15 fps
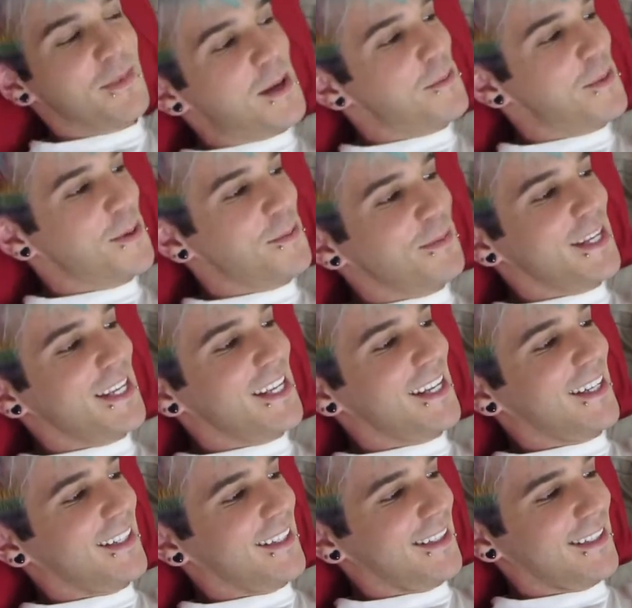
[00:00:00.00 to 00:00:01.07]
Mamma
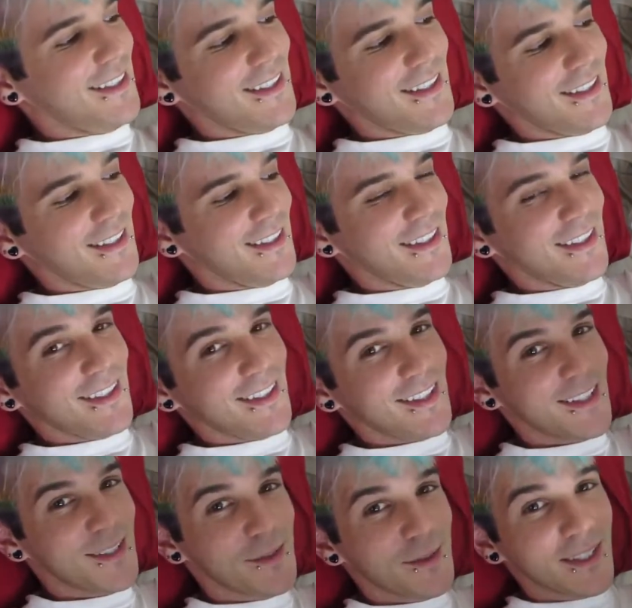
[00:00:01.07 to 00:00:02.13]
Mia,
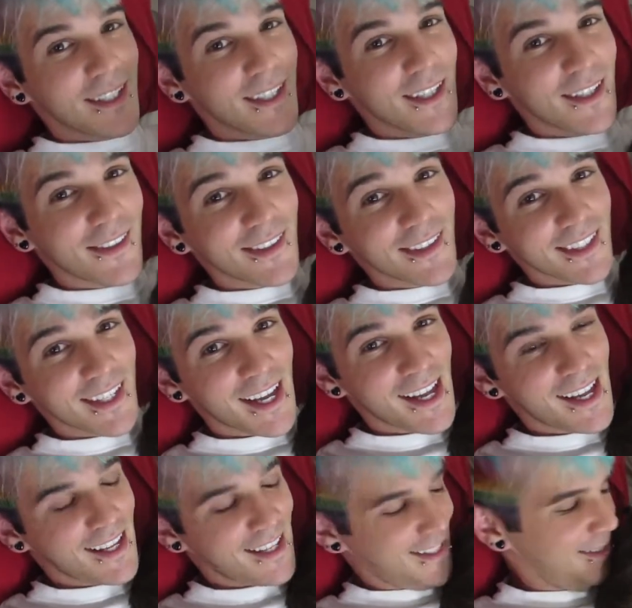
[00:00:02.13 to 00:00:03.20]
here we go
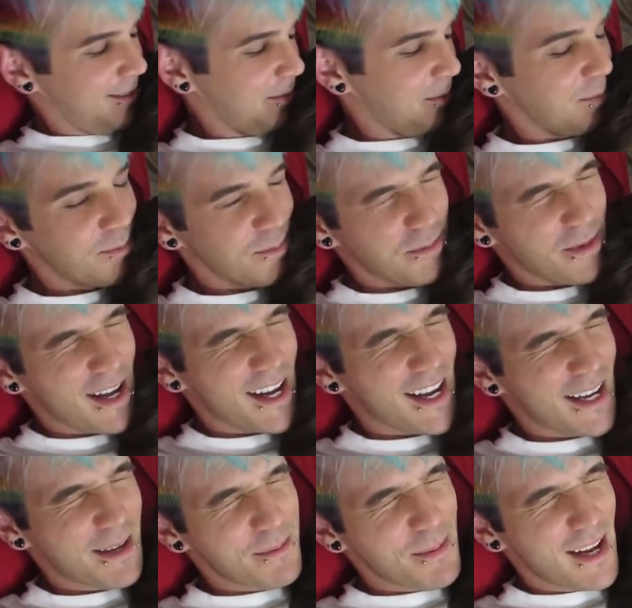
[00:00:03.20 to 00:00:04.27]
again.
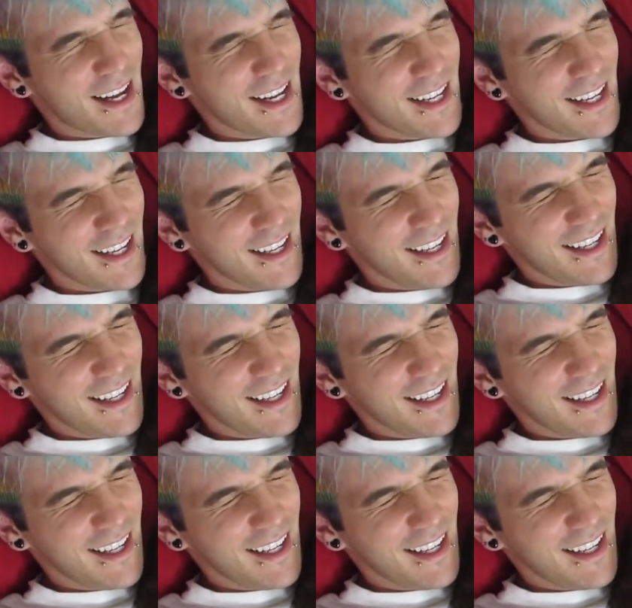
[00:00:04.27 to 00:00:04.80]
My, my